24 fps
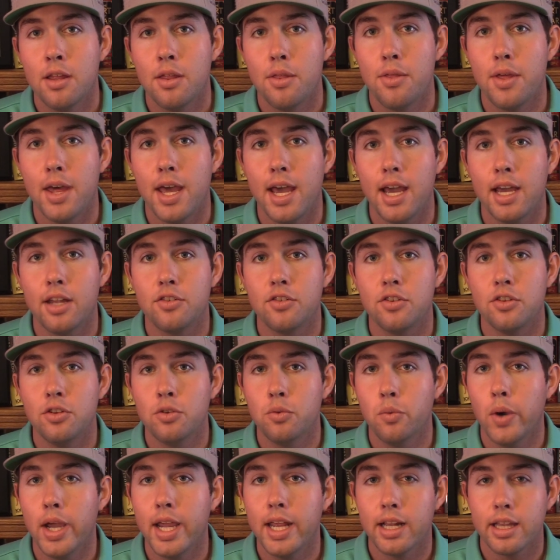that you
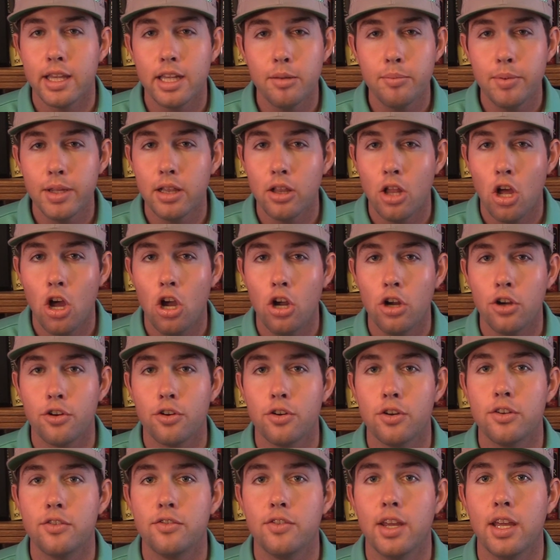wait a little bit
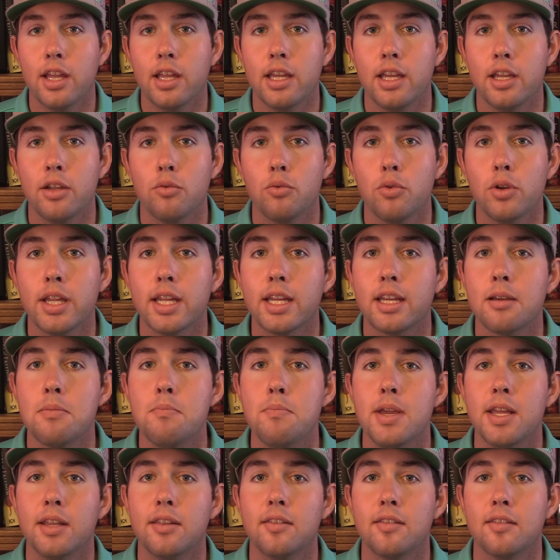longer until he really
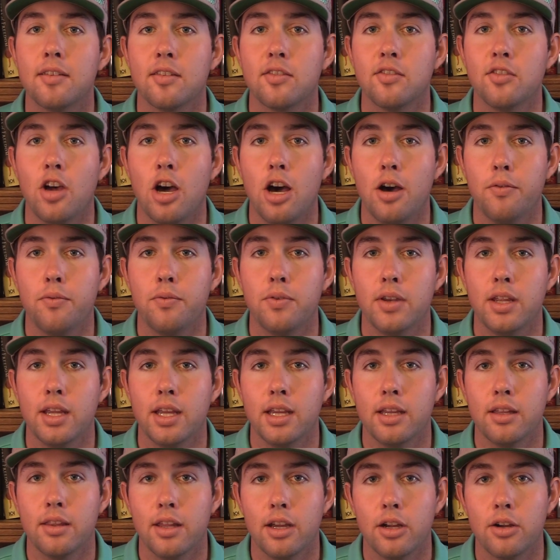commits to
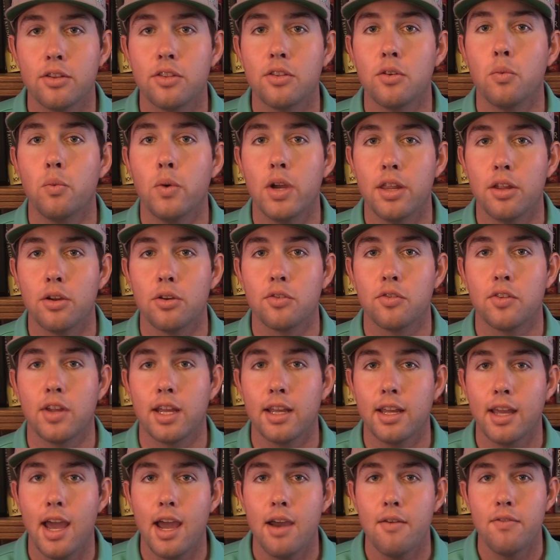softening there at the withers,
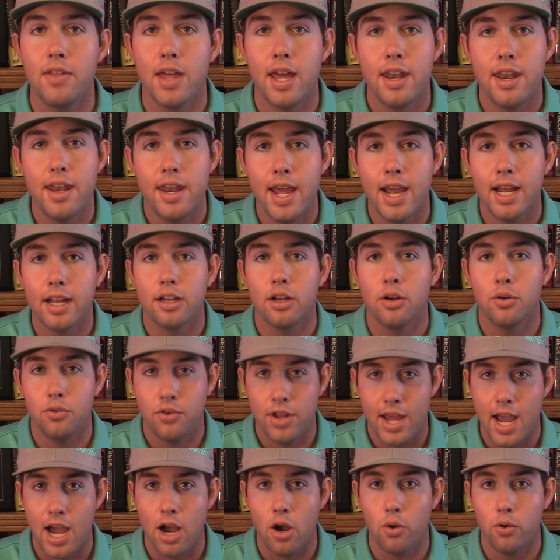like have that neck go
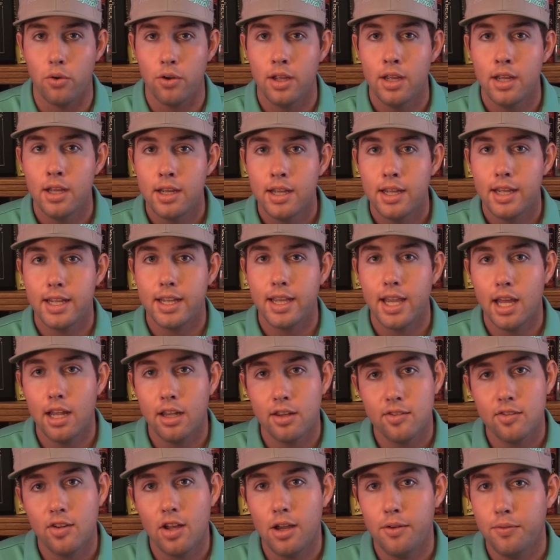down. He kind
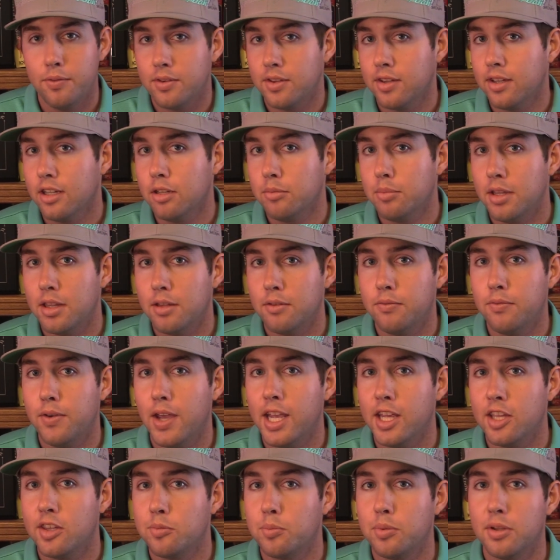of softens a little bit in the
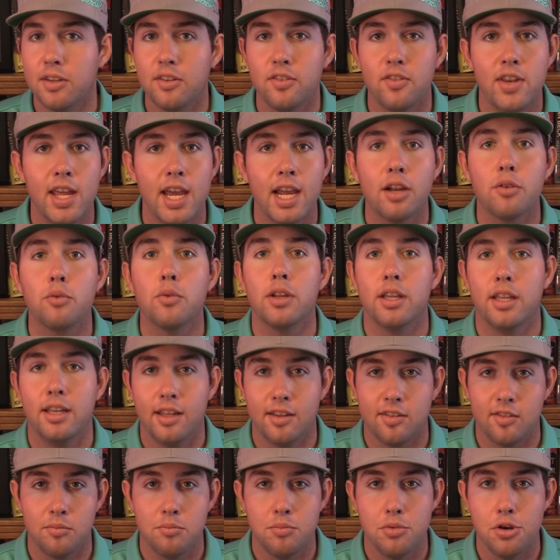face, but his neck really
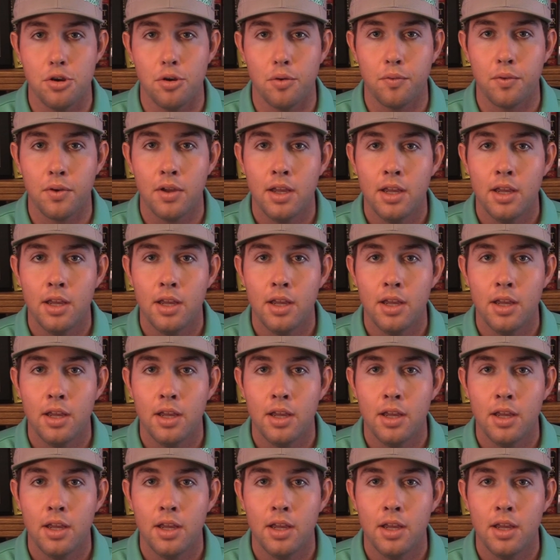doesn't move.